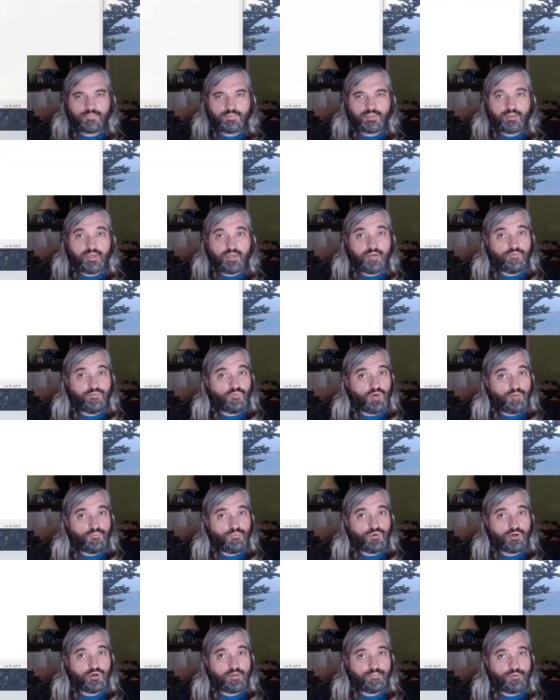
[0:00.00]
And one
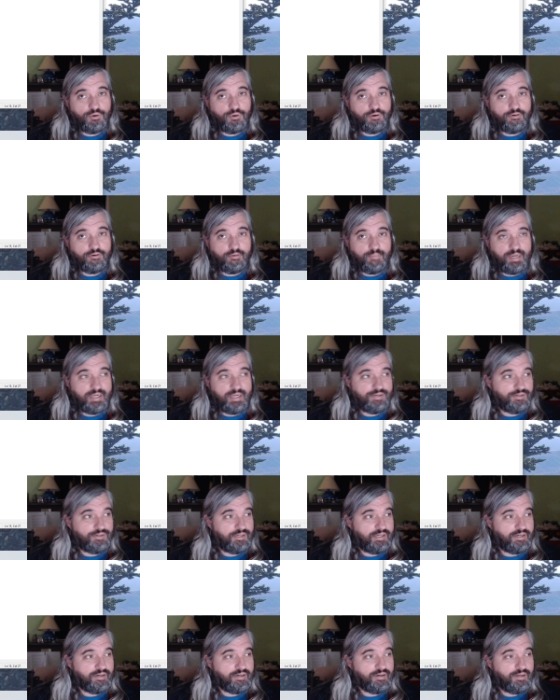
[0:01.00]
more important reminder
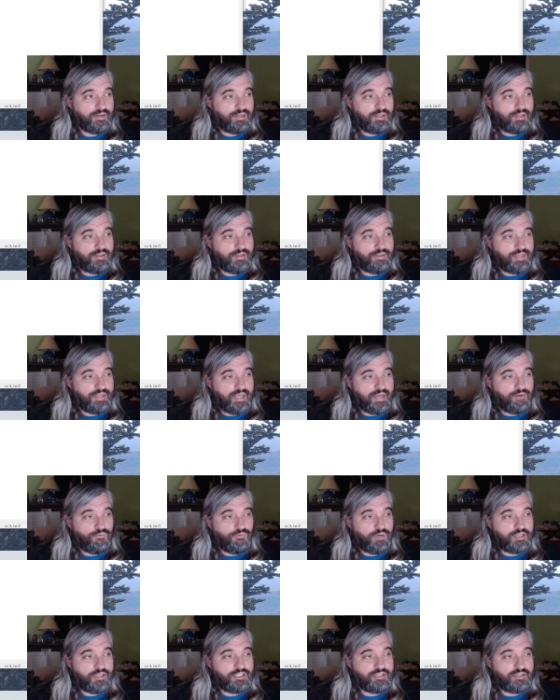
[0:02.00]
here, that
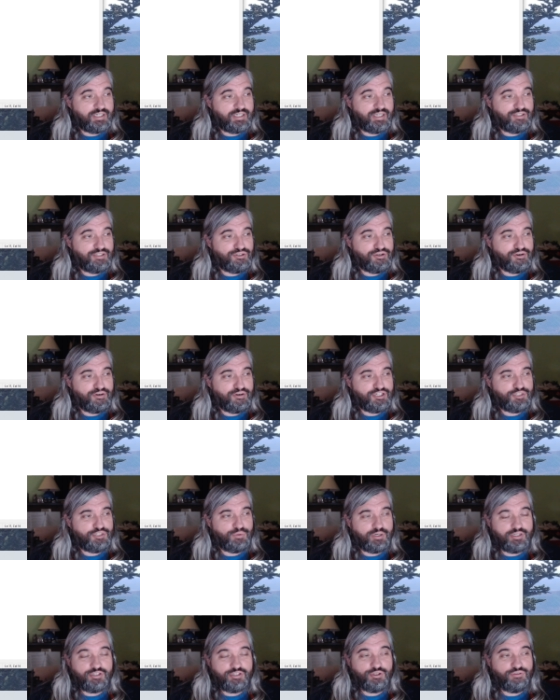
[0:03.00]
once you're done doing what you
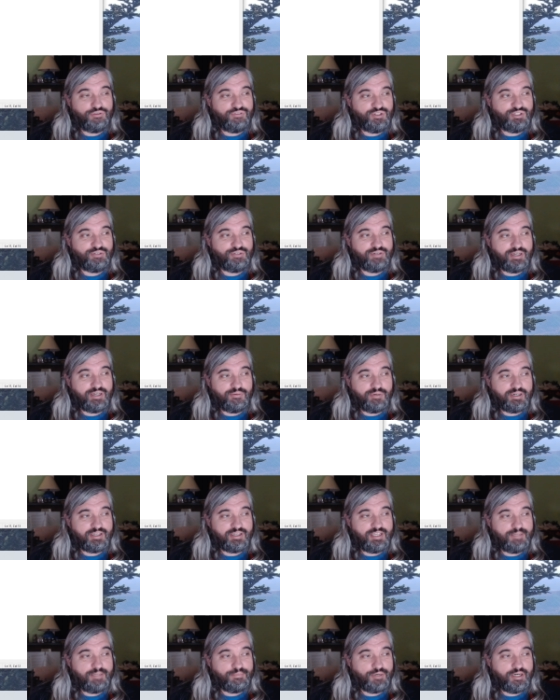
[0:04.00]
want to do, if you do not want to
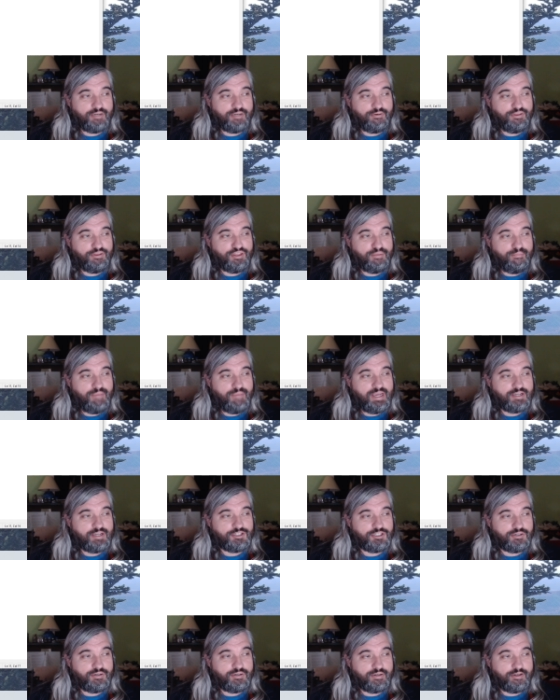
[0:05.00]
keep running with it, make
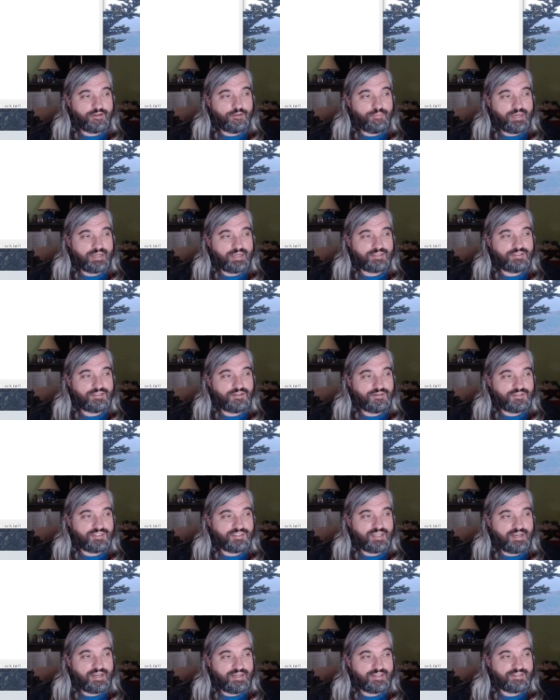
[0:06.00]
sure to go back to your
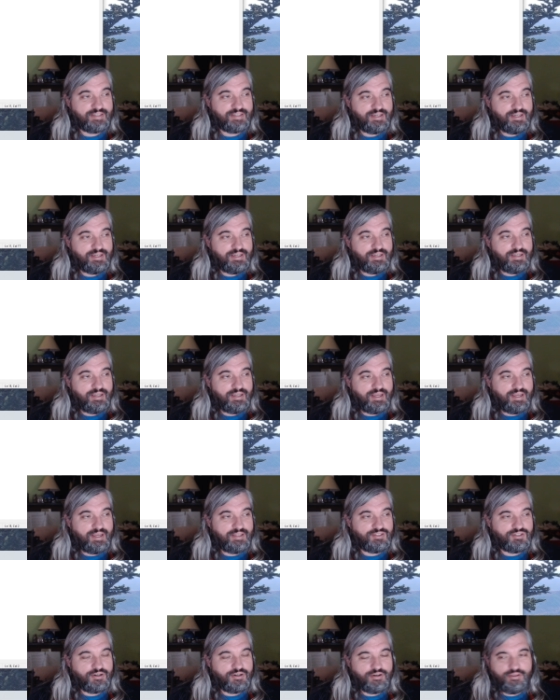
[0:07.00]
settings
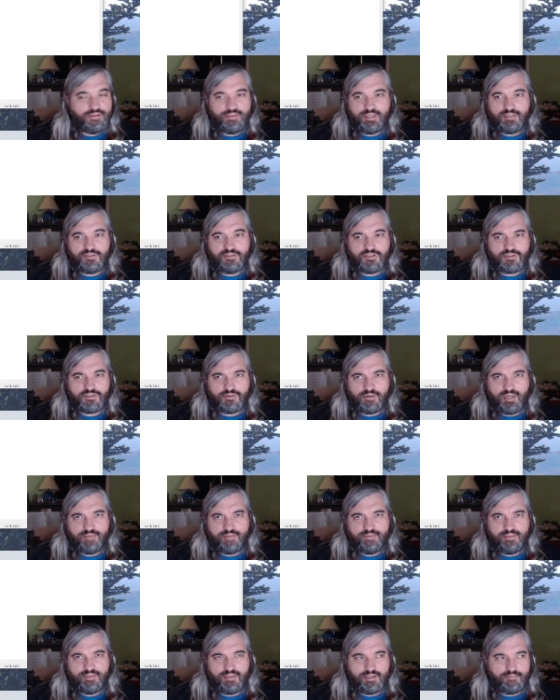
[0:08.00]
and turn the destroy
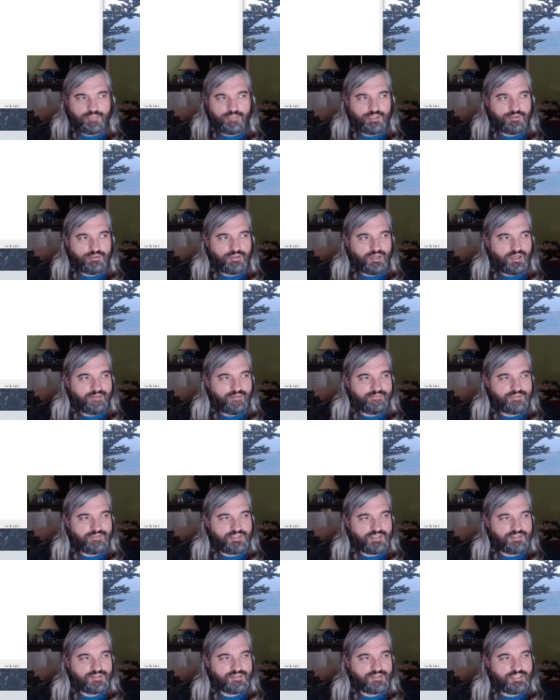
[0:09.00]
everything mode off.
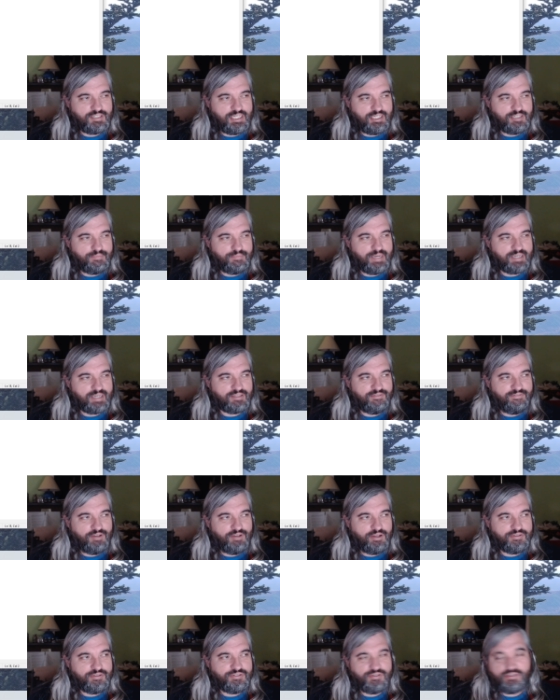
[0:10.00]
Just change it back to
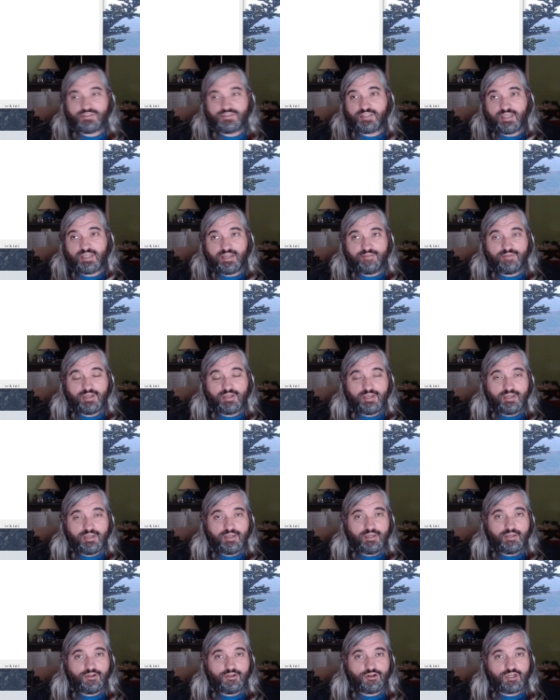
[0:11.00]
false, save,
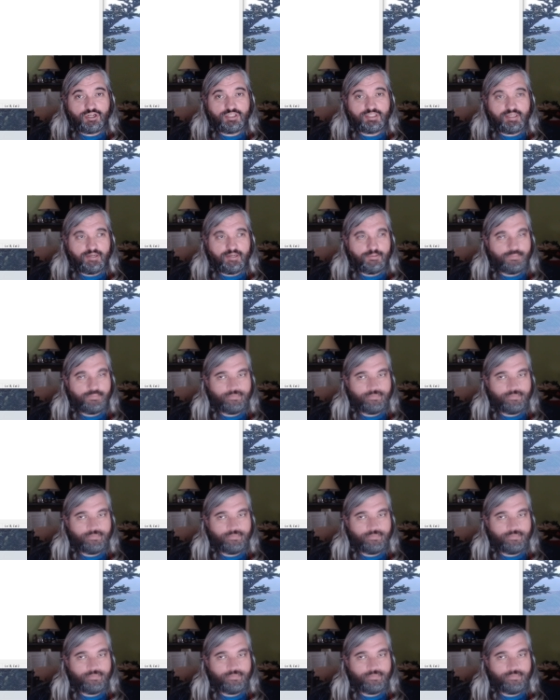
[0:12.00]
you're good to go.